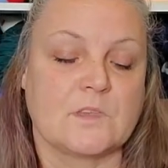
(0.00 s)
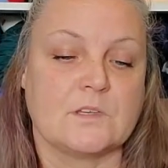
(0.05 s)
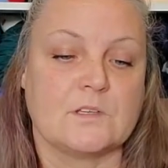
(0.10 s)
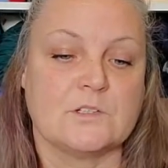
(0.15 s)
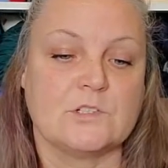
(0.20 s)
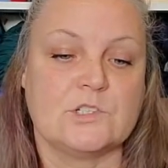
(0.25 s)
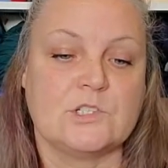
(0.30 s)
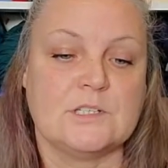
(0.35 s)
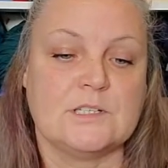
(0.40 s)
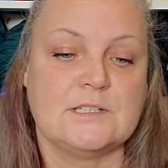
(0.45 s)

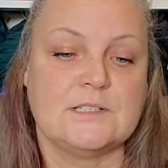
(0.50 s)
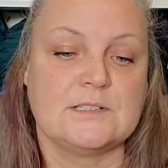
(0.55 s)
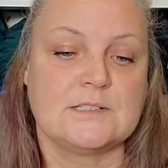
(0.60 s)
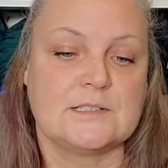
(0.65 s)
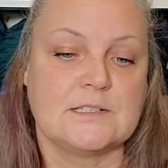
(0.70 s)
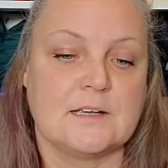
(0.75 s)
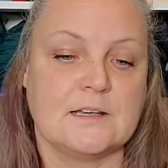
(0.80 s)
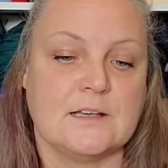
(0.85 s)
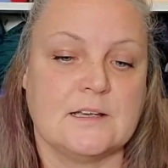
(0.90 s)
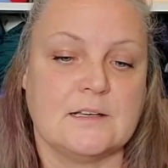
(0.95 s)
She's
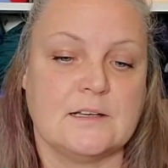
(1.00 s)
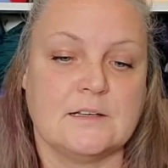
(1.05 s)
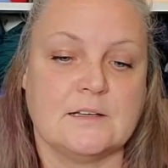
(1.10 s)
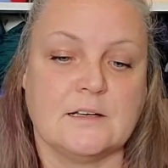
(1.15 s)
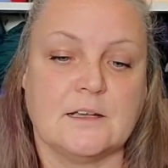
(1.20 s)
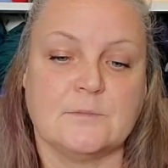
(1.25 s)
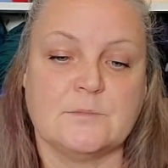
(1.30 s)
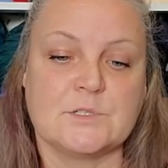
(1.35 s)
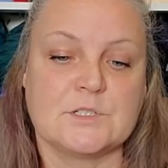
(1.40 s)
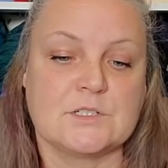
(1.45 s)
done,
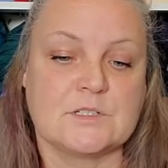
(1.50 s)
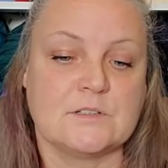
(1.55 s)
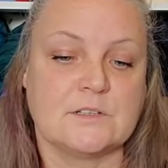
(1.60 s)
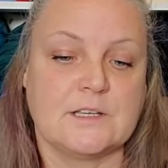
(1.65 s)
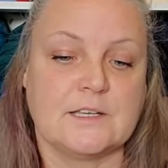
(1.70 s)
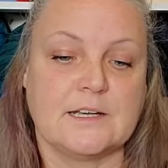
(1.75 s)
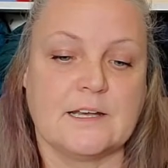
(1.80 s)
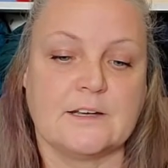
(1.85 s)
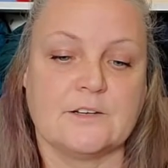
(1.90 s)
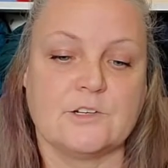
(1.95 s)
I'm just
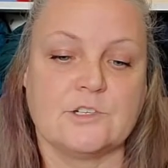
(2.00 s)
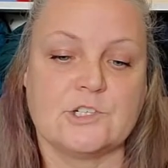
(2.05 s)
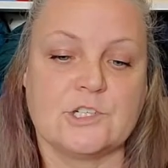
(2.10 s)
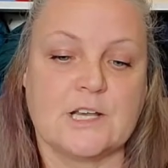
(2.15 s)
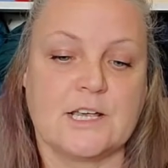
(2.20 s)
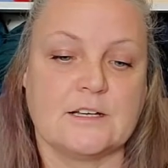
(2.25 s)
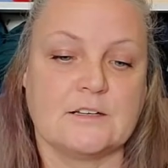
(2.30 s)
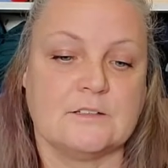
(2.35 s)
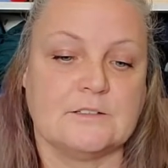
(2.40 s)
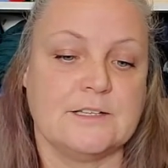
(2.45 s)
looking at her
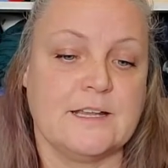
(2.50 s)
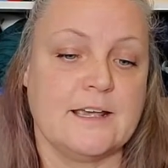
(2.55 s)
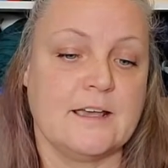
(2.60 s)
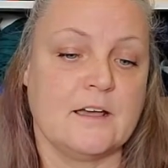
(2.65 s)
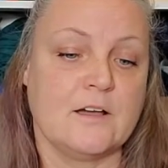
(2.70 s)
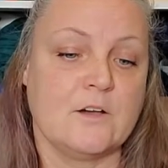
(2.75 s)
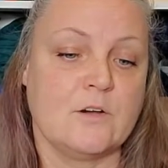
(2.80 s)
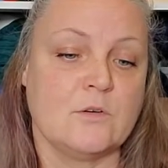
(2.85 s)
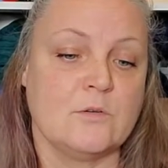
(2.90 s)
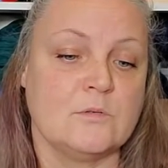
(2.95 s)
channel
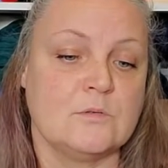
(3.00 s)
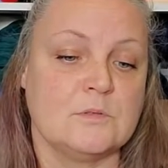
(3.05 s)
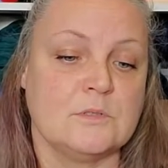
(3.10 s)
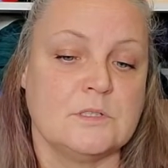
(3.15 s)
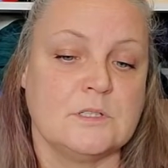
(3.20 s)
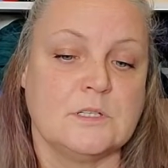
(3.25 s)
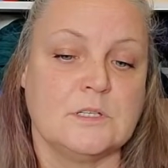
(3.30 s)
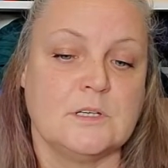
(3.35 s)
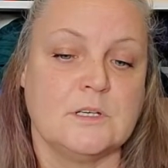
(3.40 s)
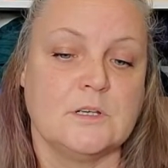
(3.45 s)
now,
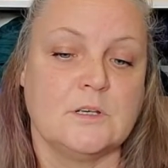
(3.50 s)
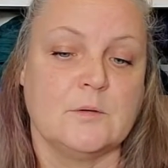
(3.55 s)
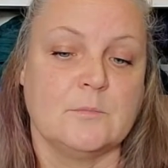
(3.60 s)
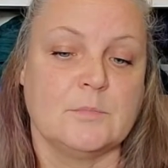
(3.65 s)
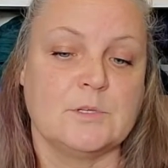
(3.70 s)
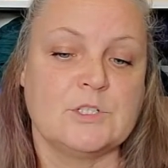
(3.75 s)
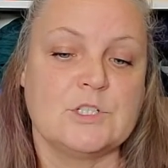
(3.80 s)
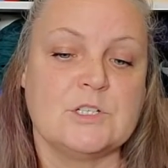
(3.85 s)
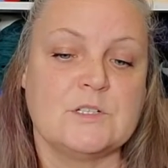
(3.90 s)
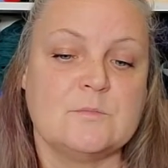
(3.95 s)

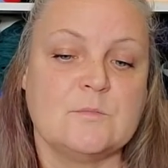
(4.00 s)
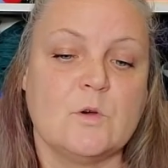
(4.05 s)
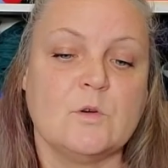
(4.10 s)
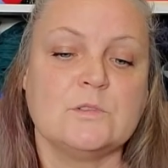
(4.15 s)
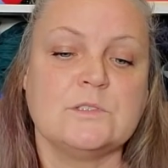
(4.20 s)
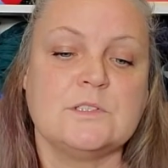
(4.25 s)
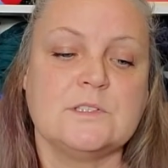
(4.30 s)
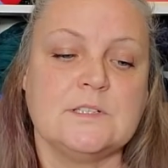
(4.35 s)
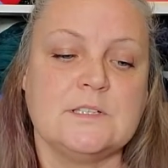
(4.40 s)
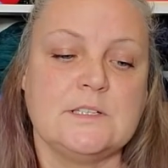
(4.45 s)
but she's
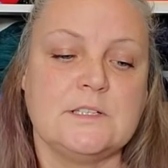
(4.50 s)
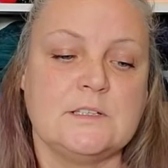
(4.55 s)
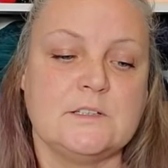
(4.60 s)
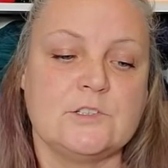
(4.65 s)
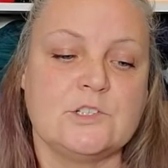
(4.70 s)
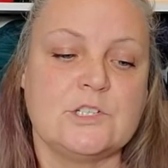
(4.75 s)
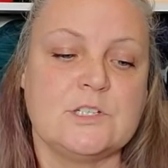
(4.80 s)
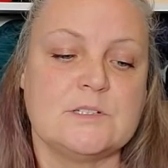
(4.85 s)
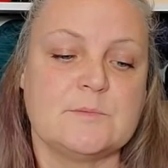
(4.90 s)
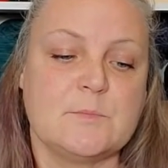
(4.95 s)
mostly
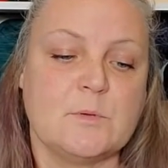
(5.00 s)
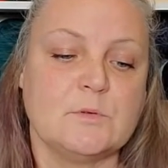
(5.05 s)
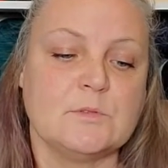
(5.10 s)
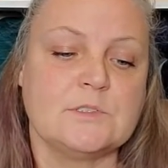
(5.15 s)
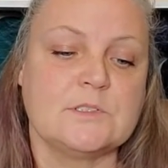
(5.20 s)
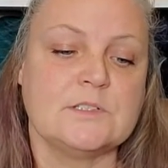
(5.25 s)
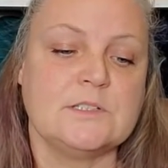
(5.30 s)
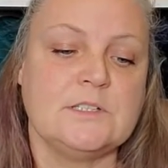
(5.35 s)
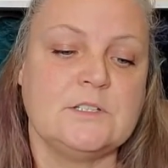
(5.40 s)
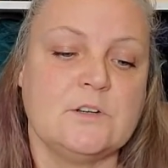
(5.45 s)

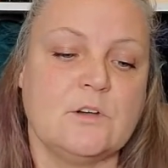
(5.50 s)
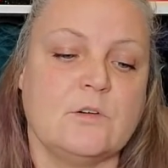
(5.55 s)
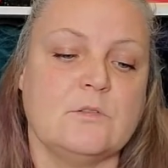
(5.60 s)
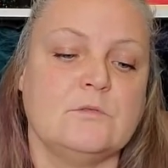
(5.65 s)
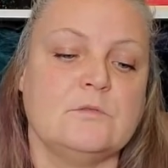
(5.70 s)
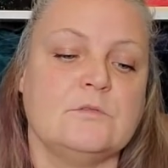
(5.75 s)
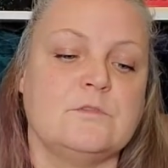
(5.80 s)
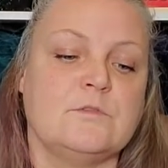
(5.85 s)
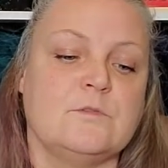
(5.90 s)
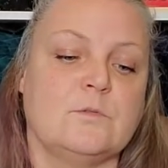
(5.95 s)

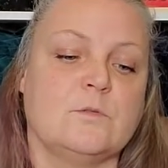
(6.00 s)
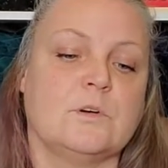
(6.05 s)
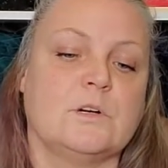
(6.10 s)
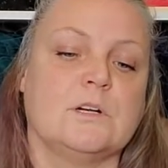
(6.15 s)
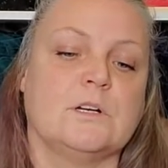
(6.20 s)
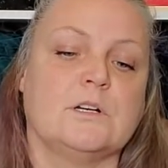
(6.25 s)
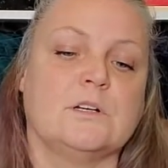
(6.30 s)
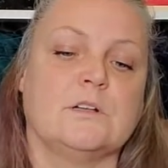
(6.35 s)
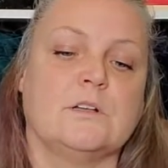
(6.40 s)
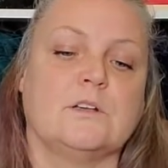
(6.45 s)
known
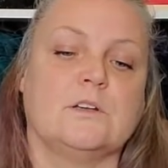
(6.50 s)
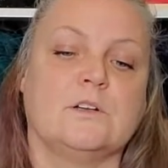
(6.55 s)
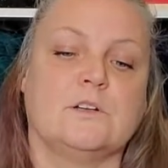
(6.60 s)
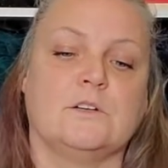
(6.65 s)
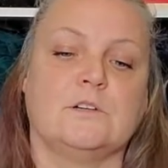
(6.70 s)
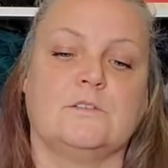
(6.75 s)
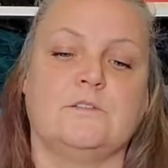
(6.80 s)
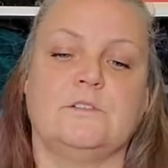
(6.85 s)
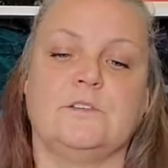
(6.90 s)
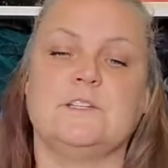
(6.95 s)
for
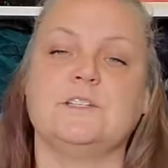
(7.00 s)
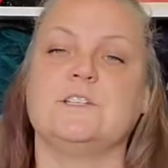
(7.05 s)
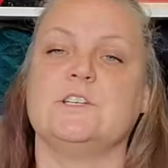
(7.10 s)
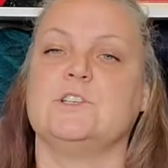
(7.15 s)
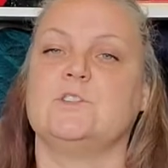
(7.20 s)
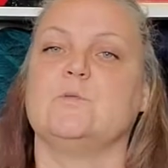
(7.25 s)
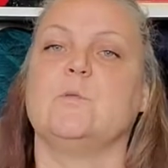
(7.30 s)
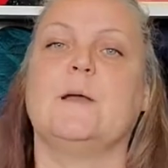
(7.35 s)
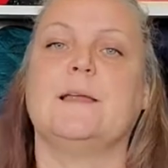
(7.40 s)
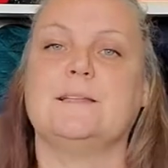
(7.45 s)
her
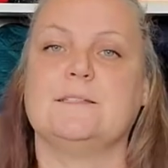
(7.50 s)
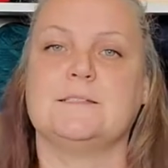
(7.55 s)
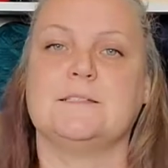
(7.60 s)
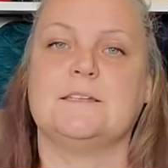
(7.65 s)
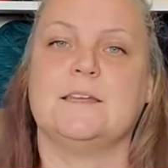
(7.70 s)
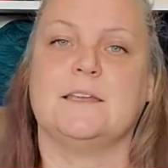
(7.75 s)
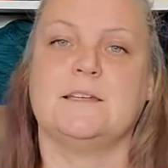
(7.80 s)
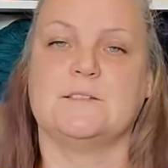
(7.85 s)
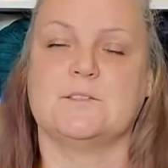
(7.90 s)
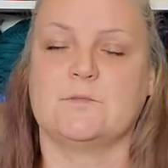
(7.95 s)
Vintage
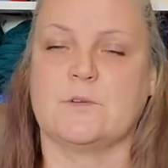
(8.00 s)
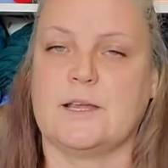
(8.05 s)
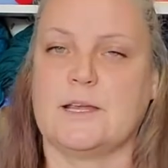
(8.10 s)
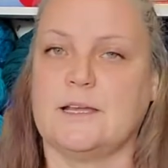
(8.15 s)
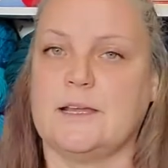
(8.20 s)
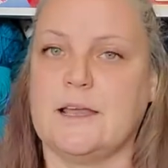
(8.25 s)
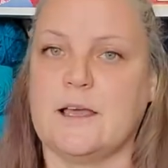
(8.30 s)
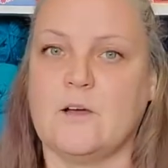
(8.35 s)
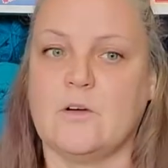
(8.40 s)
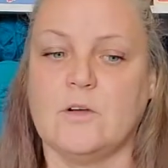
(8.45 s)
Wednesdays right
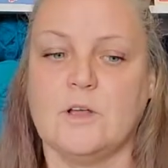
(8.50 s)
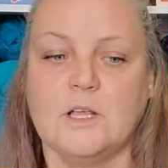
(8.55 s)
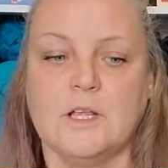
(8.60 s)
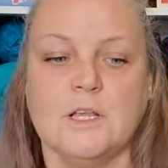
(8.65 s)
now.